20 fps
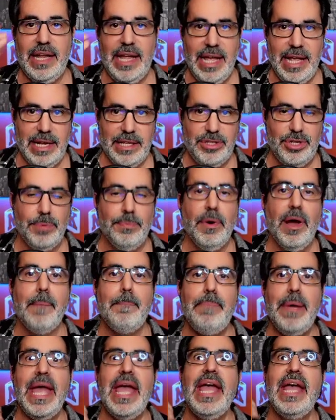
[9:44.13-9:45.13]
hit a 2-point, a
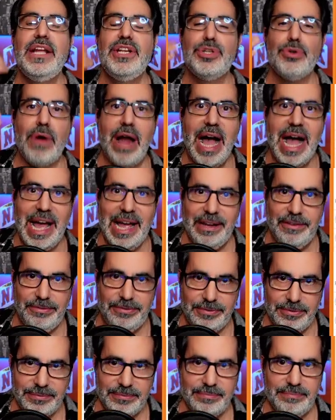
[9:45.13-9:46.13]
big drive.